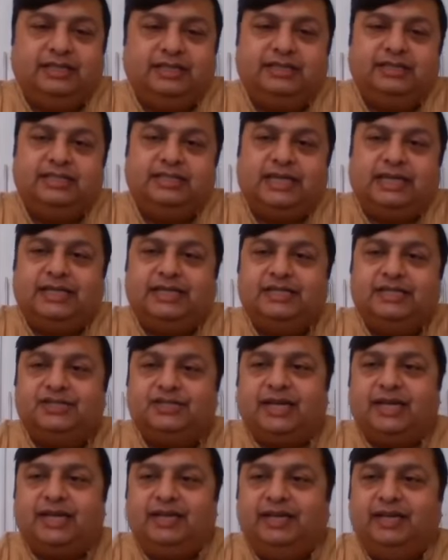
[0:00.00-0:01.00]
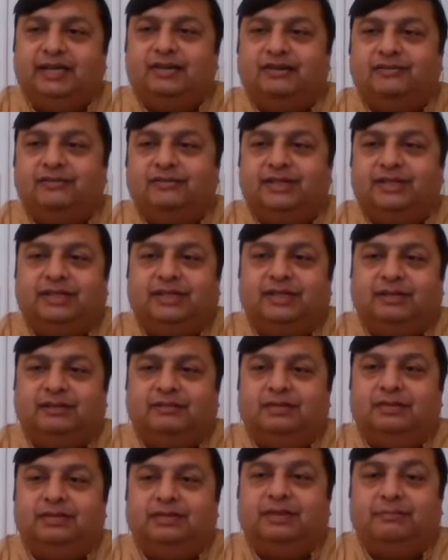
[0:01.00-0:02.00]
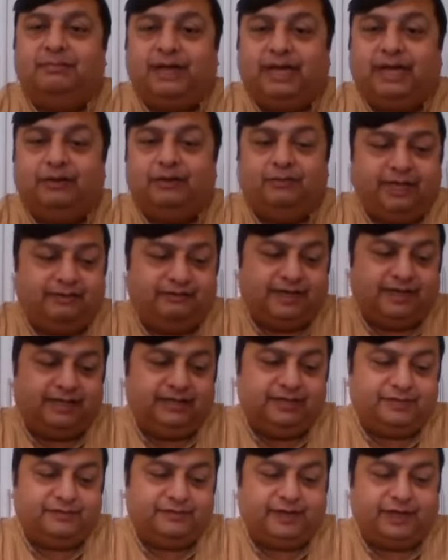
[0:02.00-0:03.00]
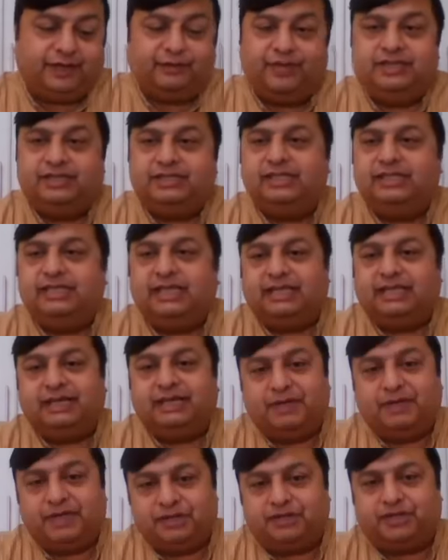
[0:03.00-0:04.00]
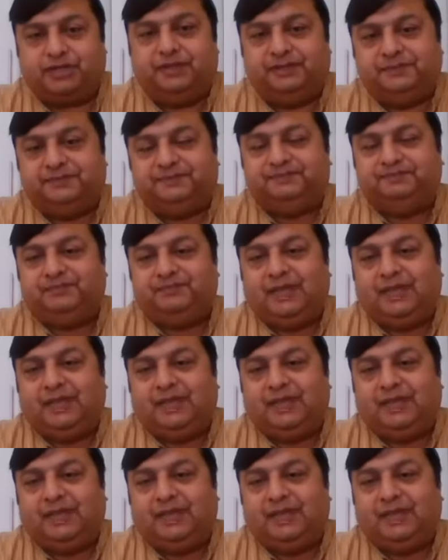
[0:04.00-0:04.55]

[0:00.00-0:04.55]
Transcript: this is the understanding of the brainwave and this frequency that I mentioned.